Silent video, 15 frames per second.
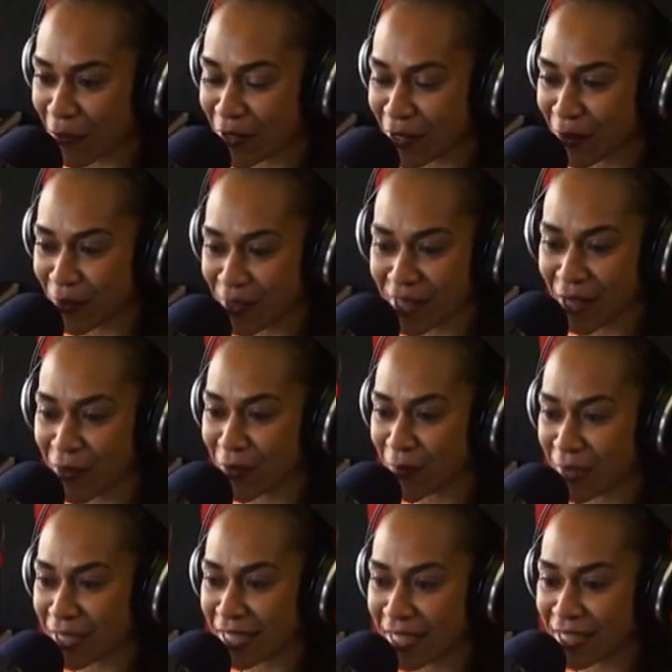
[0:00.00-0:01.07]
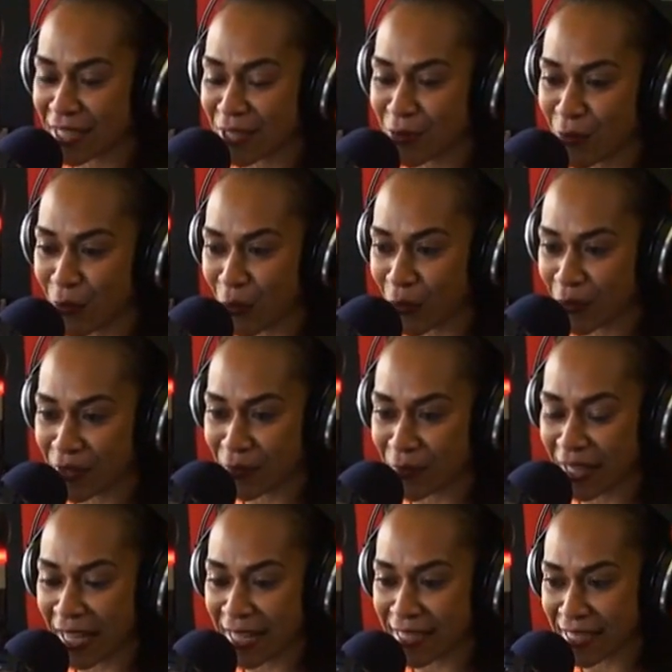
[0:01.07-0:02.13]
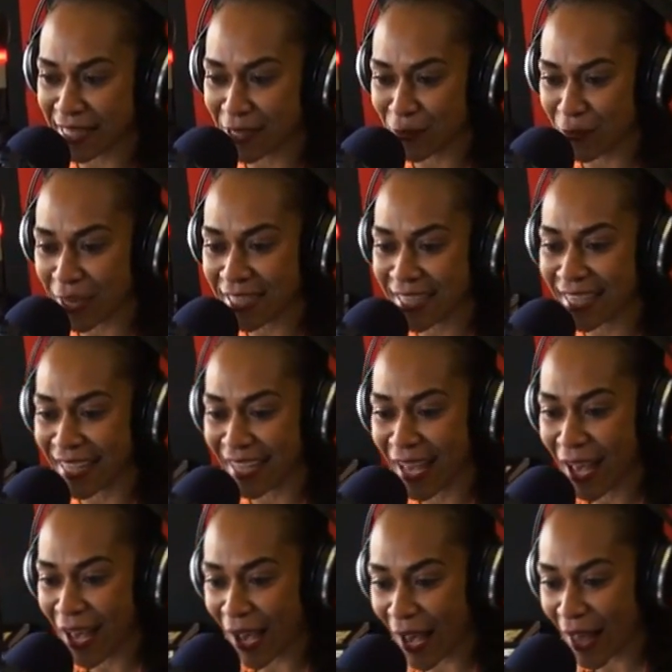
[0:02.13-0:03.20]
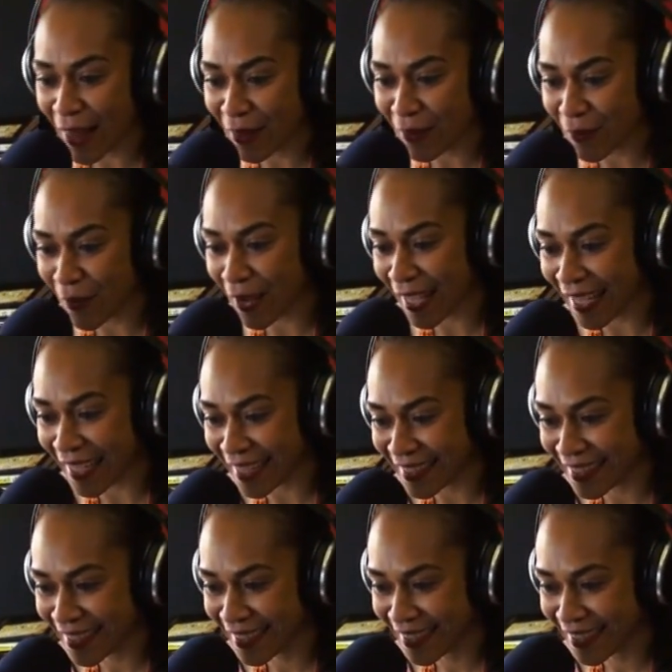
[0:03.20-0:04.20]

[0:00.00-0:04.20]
afternoon. Stay with me to listen to more awesome classics right here on The Ride.